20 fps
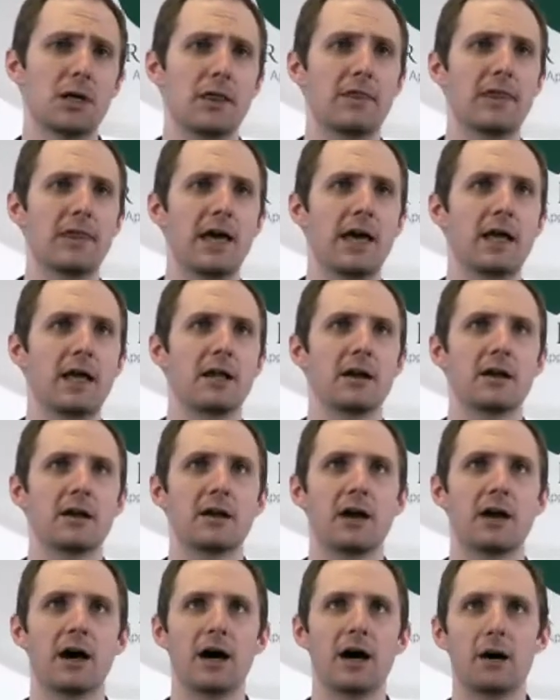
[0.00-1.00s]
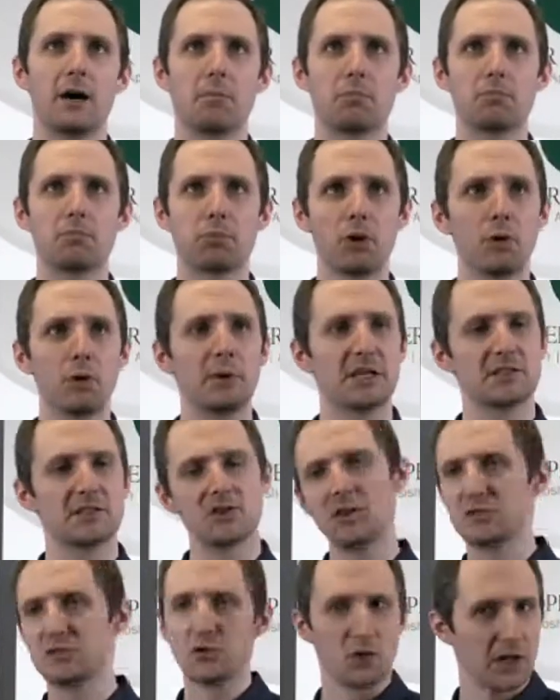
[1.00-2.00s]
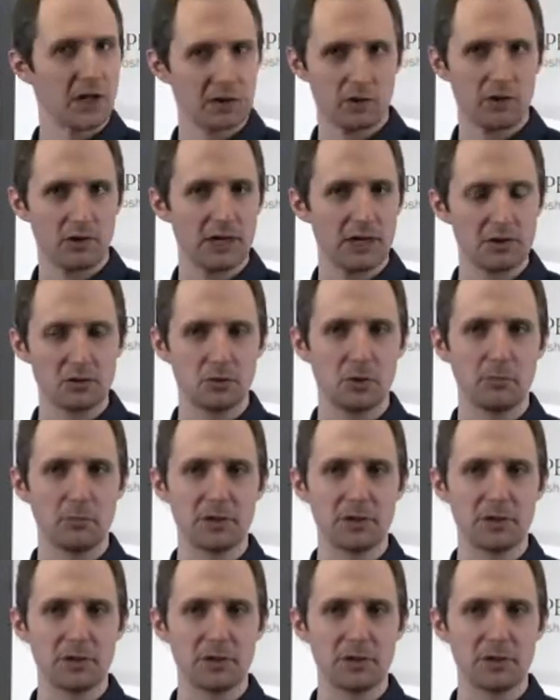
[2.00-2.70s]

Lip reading: then probate is also not the right tool,